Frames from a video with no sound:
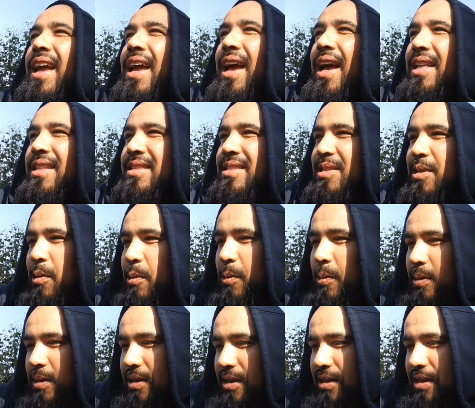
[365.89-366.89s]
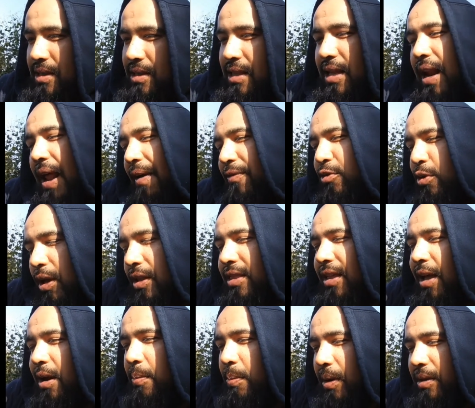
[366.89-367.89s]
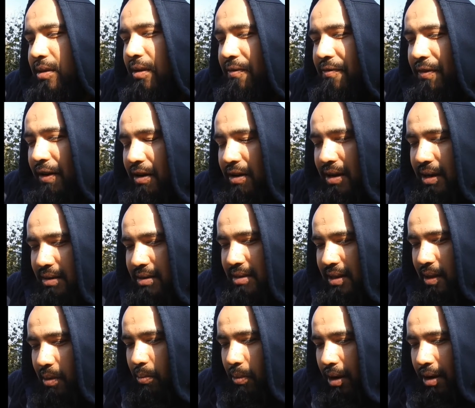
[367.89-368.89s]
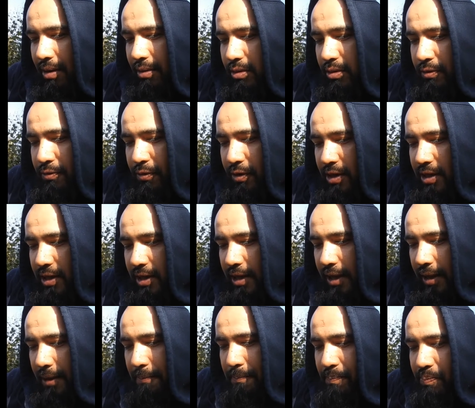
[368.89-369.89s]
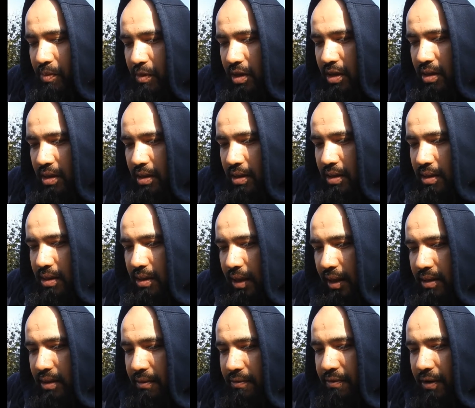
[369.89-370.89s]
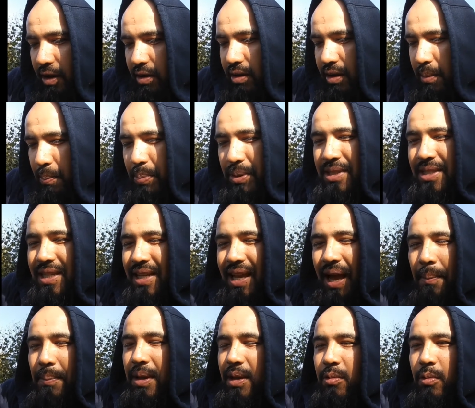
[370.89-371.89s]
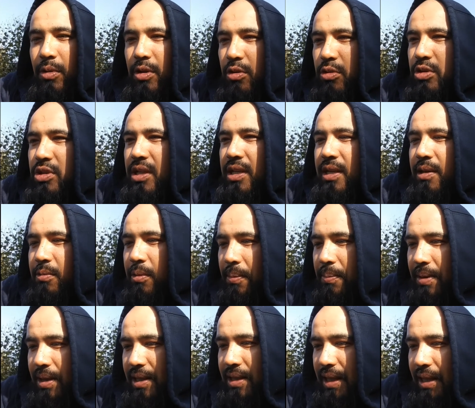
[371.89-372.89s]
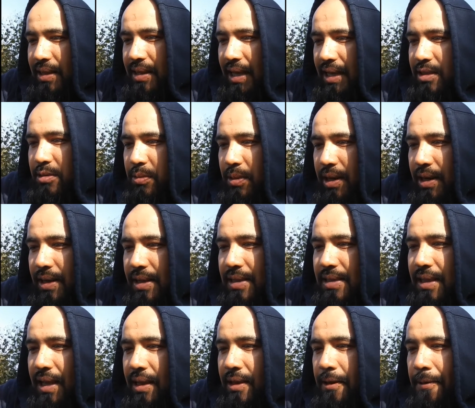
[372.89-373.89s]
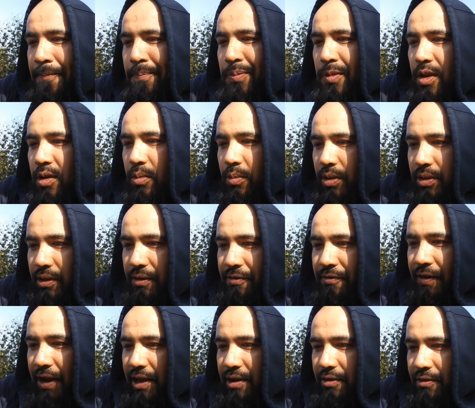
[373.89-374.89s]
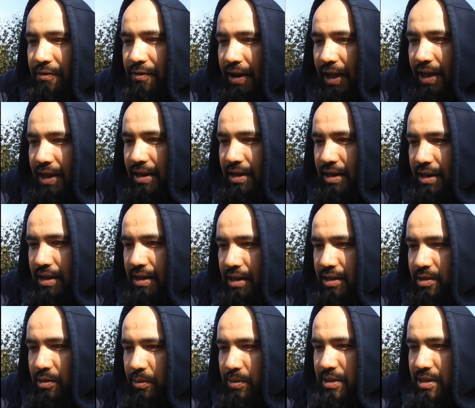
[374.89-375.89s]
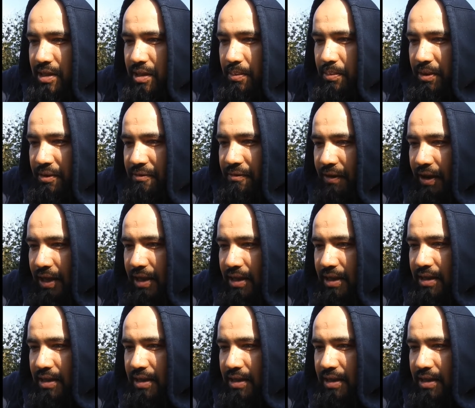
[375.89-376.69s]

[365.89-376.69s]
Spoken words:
And so then after I thought about the falcon, I was like, wow, it was funny, like the falcon. But see, I mean, usually with me, like that's what it is. Like with the fight or flight, it's always gonna be fight.